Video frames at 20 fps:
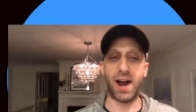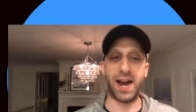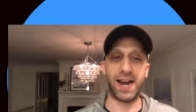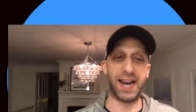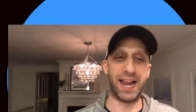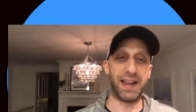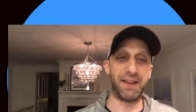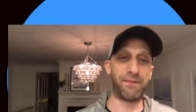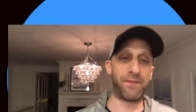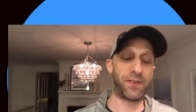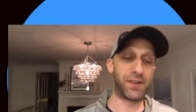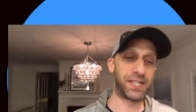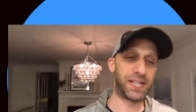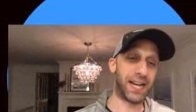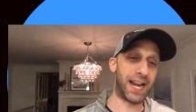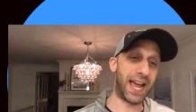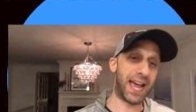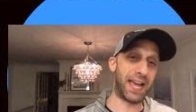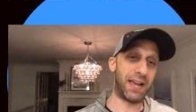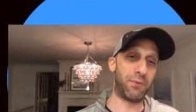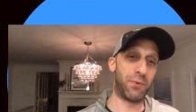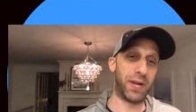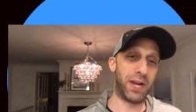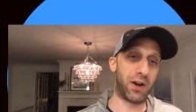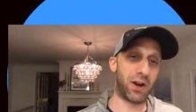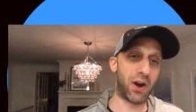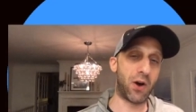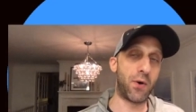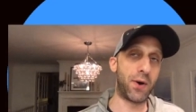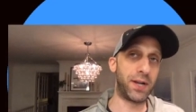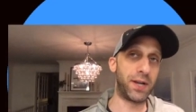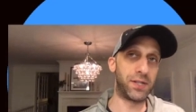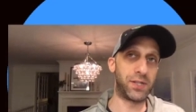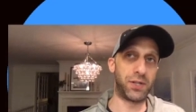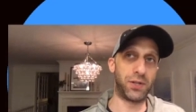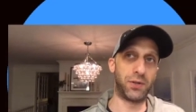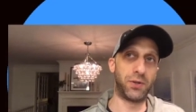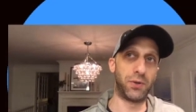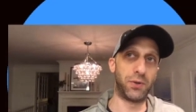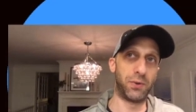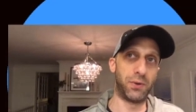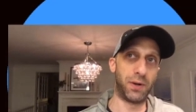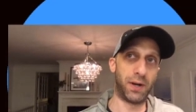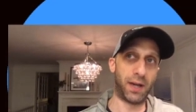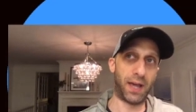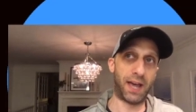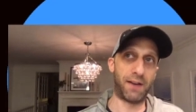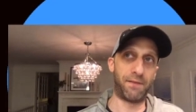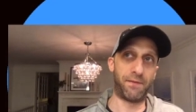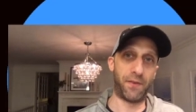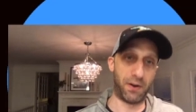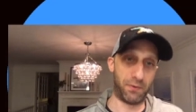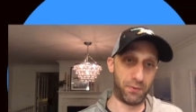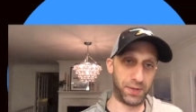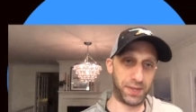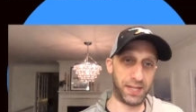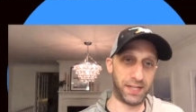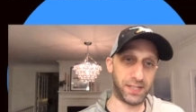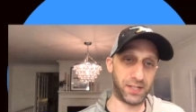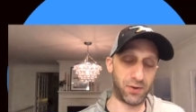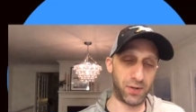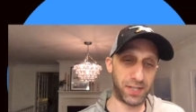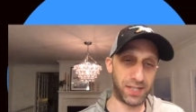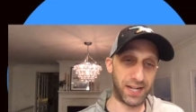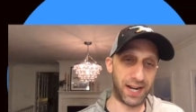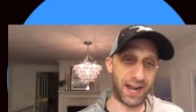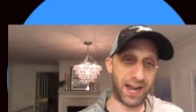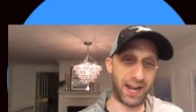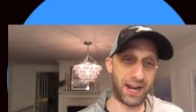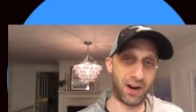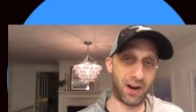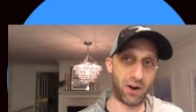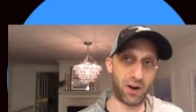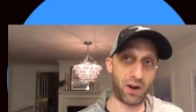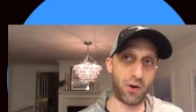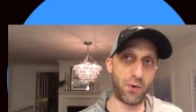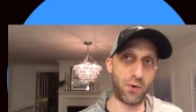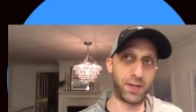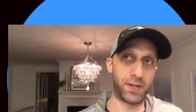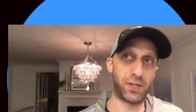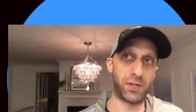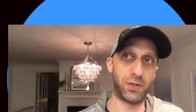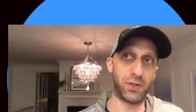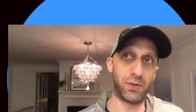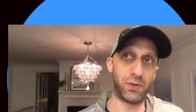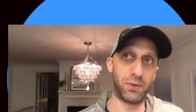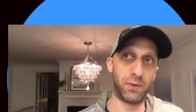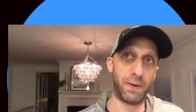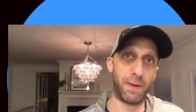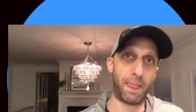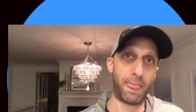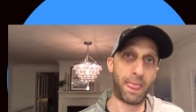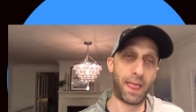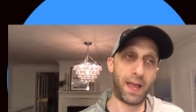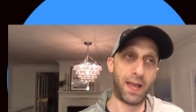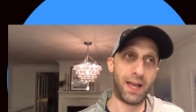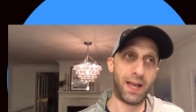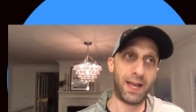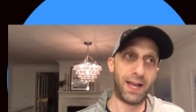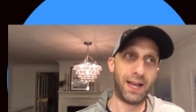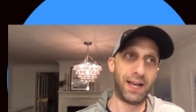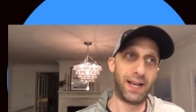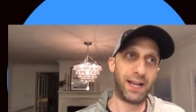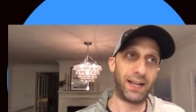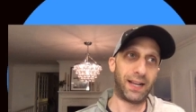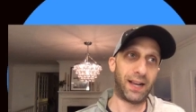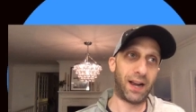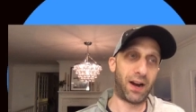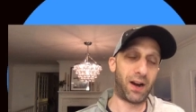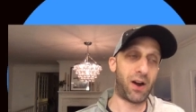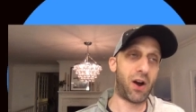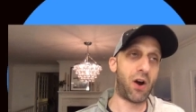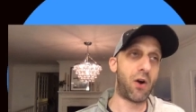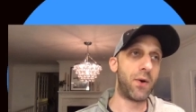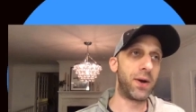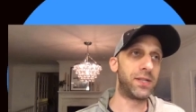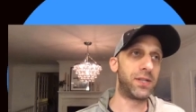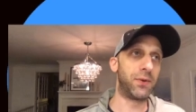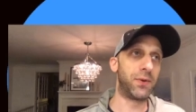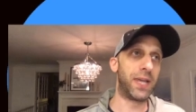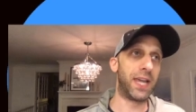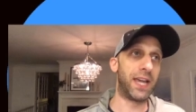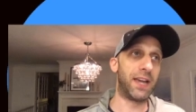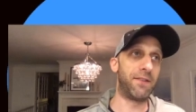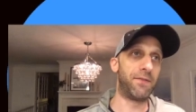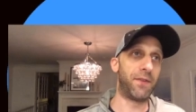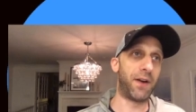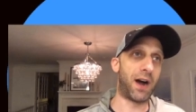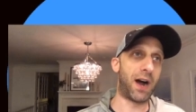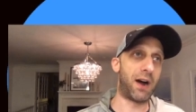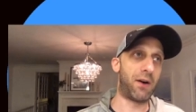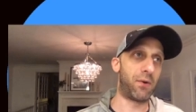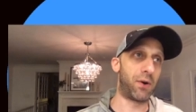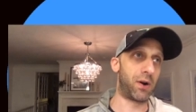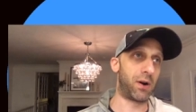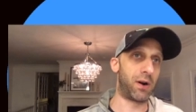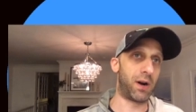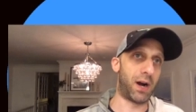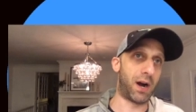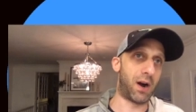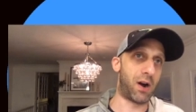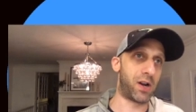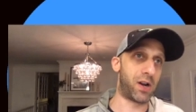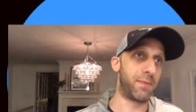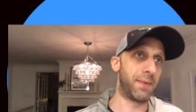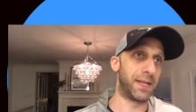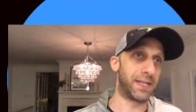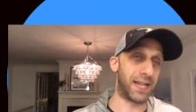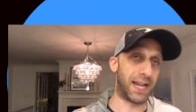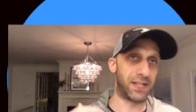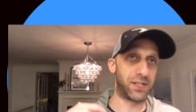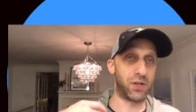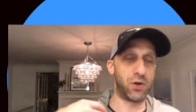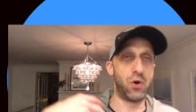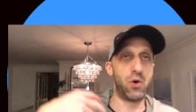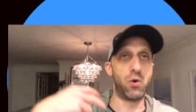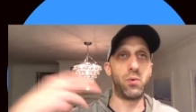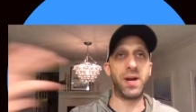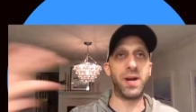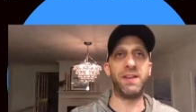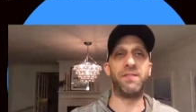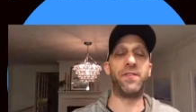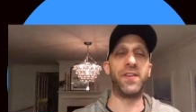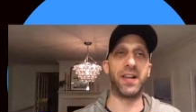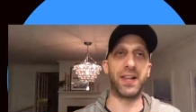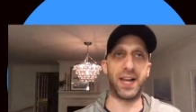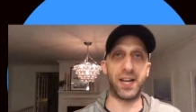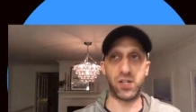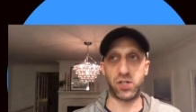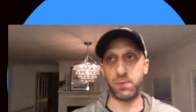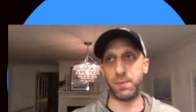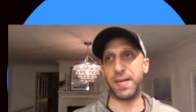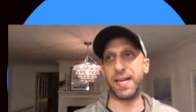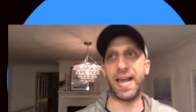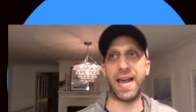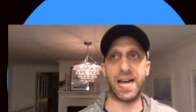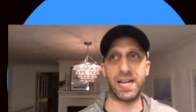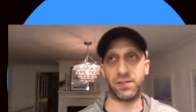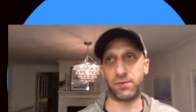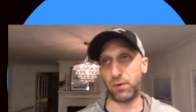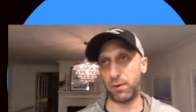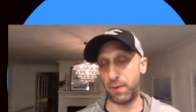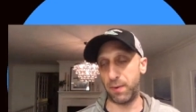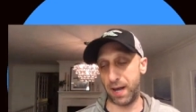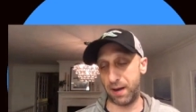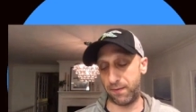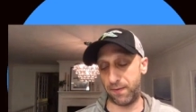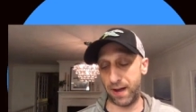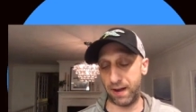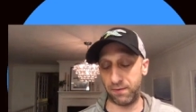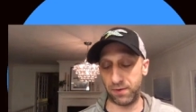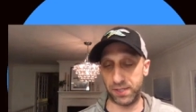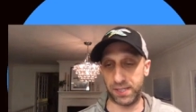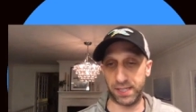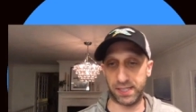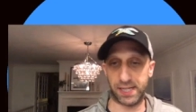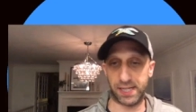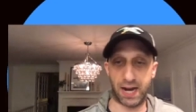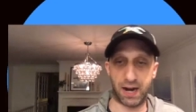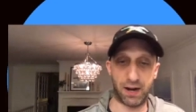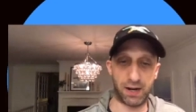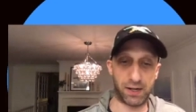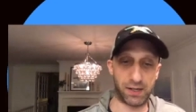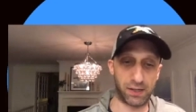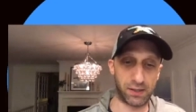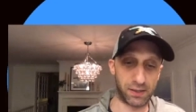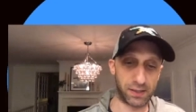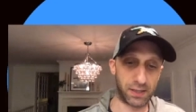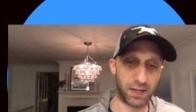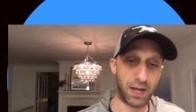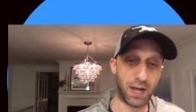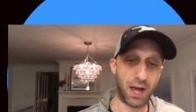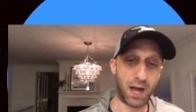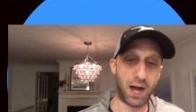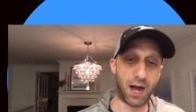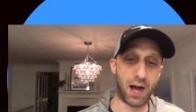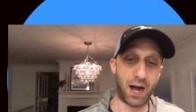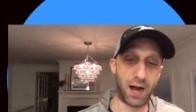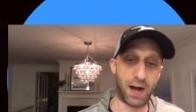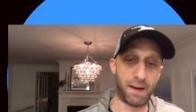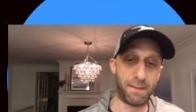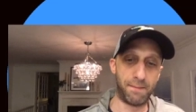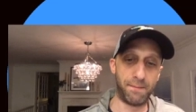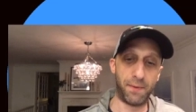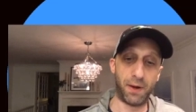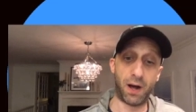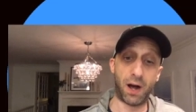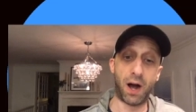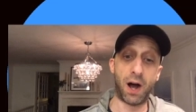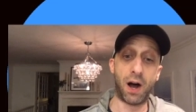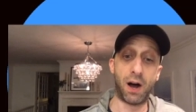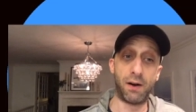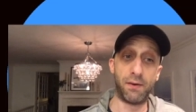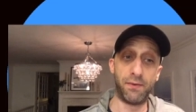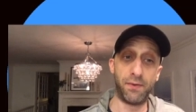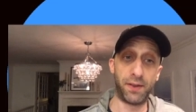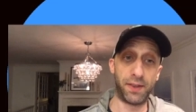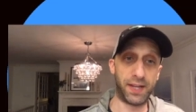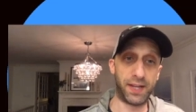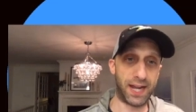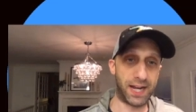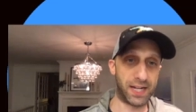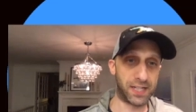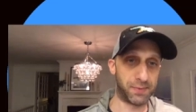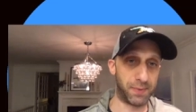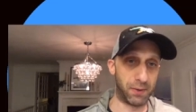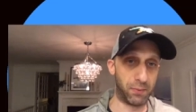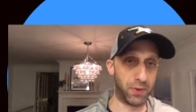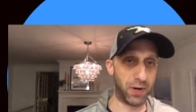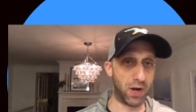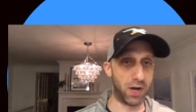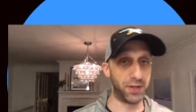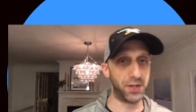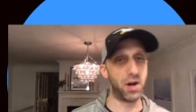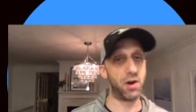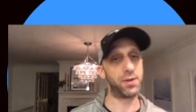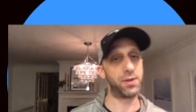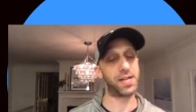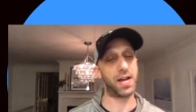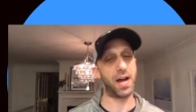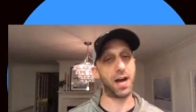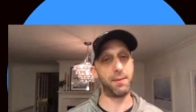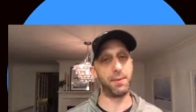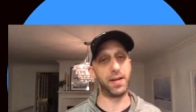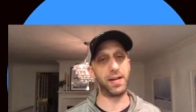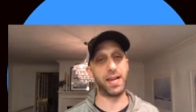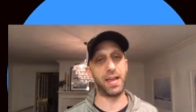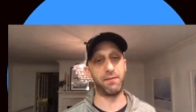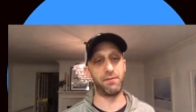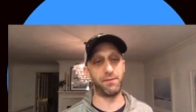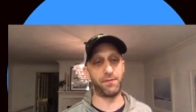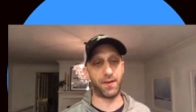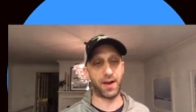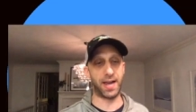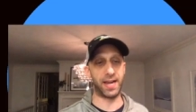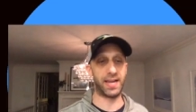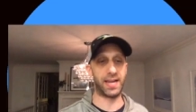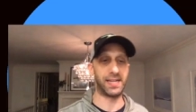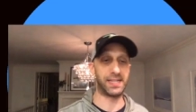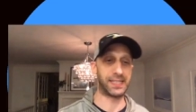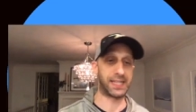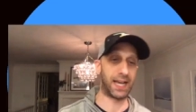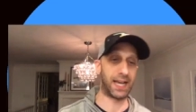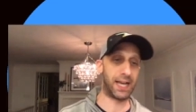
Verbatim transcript: All right, and for today we are going to have fun with this. Chris and I are going to are going to give our arguments as to who we feel like should be cast for about five or six characters um, of the X Men. We all know it's coming. Kevin Feige